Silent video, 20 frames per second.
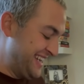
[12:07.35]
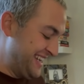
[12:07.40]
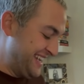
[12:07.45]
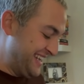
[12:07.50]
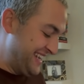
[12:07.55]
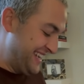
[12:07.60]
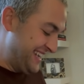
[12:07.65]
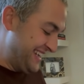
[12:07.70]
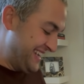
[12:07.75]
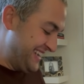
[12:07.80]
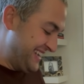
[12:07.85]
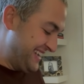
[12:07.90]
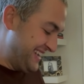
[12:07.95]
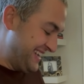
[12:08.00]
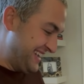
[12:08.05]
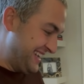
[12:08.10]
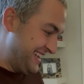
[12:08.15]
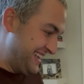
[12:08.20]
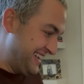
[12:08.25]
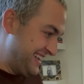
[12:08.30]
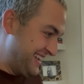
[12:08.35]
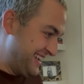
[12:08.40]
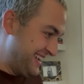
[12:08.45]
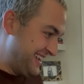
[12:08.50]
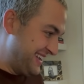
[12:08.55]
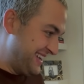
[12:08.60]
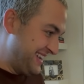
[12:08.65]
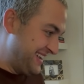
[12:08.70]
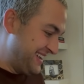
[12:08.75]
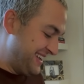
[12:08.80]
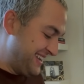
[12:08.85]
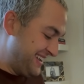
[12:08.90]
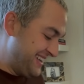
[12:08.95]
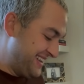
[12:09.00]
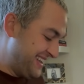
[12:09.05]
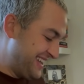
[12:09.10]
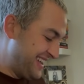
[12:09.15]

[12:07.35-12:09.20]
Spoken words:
[no speech]